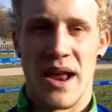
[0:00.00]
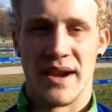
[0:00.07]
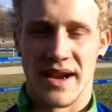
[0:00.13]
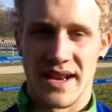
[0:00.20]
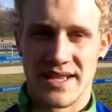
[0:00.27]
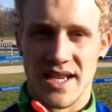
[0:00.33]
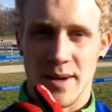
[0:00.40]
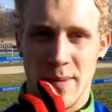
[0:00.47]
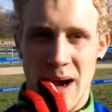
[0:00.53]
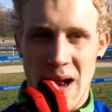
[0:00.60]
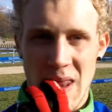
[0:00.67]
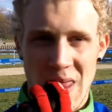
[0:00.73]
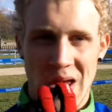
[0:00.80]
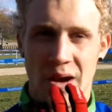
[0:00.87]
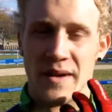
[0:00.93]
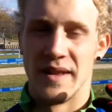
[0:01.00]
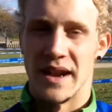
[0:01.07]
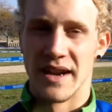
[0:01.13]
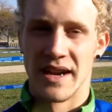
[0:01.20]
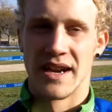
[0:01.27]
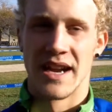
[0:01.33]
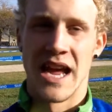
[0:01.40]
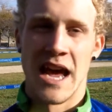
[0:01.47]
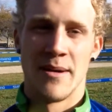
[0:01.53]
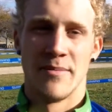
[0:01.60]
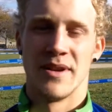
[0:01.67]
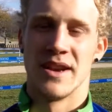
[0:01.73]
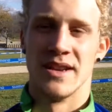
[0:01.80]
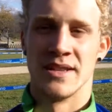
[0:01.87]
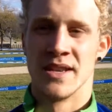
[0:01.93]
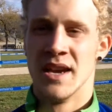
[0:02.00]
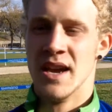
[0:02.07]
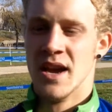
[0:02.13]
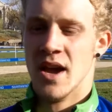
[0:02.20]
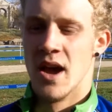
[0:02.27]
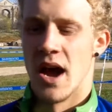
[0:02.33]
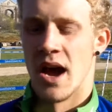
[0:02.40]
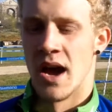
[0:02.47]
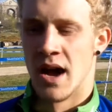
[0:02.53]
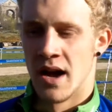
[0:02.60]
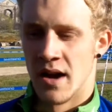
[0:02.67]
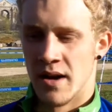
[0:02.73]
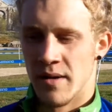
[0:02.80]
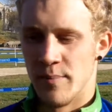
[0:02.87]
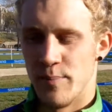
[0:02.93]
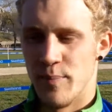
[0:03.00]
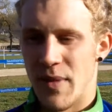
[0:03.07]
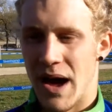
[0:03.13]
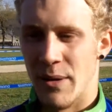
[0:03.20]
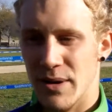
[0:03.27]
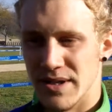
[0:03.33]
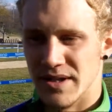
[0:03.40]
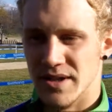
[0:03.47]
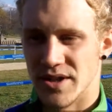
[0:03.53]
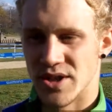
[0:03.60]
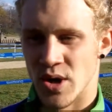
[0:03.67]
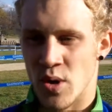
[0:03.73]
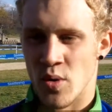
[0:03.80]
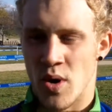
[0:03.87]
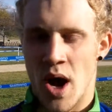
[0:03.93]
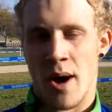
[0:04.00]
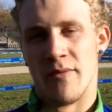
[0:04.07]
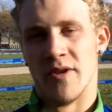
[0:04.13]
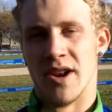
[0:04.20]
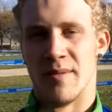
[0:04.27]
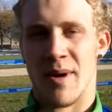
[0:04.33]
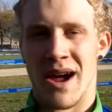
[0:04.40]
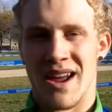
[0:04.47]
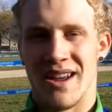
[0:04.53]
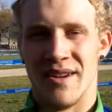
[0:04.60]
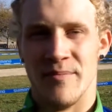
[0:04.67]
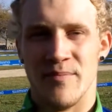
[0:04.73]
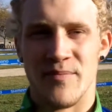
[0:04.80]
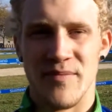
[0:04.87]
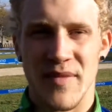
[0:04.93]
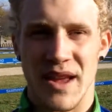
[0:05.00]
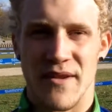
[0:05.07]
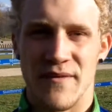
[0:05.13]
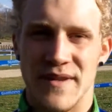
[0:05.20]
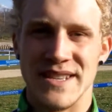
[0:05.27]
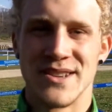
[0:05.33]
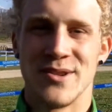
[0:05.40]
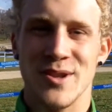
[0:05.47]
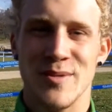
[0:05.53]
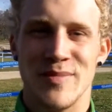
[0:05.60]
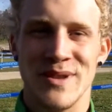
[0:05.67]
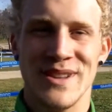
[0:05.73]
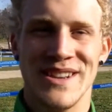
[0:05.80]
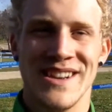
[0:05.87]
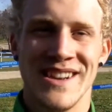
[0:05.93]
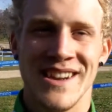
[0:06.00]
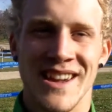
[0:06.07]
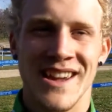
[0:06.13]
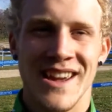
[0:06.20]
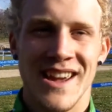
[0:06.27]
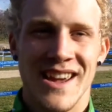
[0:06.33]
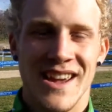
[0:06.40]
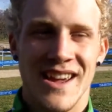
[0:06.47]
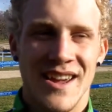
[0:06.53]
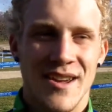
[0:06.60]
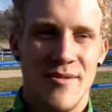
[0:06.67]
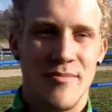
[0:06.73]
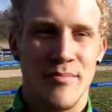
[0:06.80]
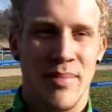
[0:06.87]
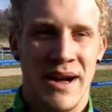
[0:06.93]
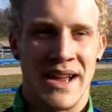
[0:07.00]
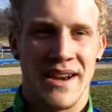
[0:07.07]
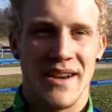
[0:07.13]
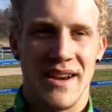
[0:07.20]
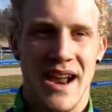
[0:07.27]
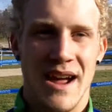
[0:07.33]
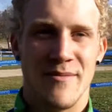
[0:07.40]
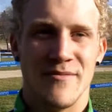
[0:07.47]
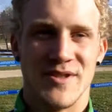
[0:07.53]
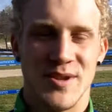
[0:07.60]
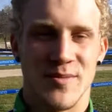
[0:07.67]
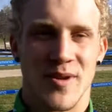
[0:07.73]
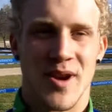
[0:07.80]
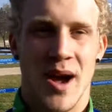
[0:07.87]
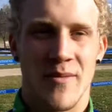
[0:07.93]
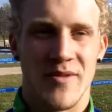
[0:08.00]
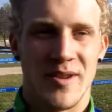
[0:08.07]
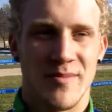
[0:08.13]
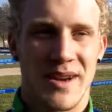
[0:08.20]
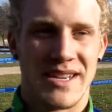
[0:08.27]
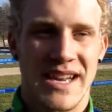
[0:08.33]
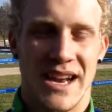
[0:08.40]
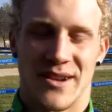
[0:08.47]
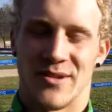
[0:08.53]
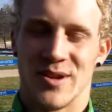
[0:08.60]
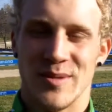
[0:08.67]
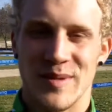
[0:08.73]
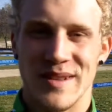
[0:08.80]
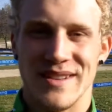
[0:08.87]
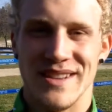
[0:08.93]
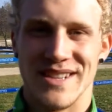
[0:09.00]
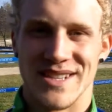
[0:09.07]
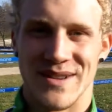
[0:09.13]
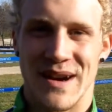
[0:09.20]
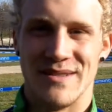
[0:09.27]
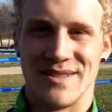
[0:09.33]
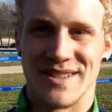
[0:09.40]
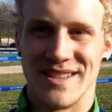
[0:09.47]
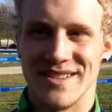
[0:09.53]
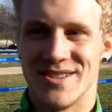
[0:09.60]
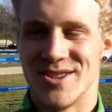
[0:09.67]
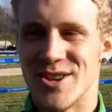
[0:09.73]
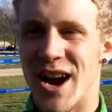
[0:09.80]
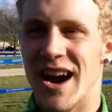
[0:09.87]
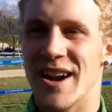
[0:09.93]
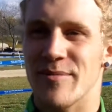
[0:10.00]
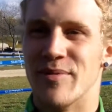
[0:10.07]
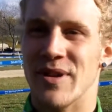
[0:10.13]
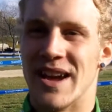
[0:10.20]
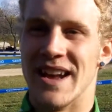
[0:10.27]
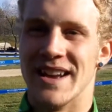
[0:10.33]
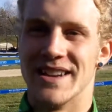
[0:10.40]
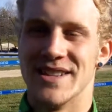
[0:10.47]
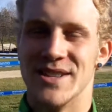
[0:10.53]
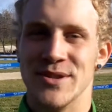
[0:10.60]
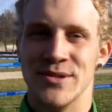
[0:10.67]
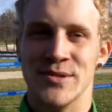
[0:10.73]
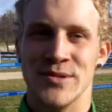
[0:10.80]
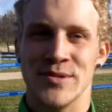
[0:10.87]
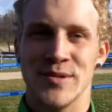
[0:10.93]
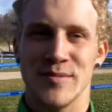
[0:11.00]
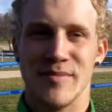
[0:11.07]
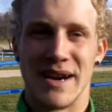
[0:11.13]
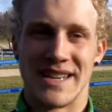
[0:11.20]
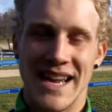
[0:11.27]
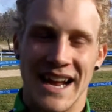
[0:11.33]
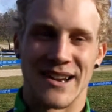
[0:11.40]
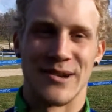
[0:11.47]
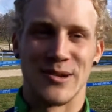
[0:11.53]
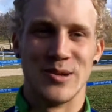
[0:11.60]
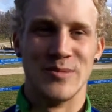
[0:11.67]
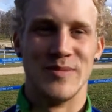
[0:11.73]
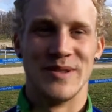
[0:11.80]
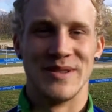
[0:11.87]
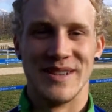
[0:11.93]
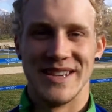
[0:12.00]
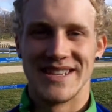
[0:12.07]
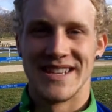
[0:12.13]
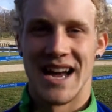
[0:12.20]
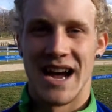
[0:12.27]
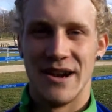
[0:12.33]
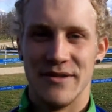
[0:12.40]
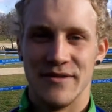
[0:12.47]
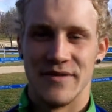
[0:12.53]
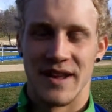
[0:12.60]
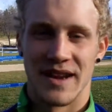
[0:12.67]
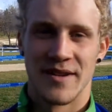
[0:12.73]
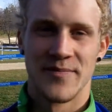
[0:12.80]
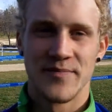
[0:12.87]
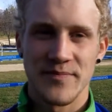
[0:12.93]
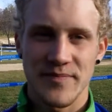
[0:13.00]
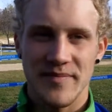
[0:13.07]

and get stuck behind there and then get a gap, because uh, I wasn't so confident in my like physical ability, but I'm super confident in my technical ability. So I was trying to play it to my technical ability side of like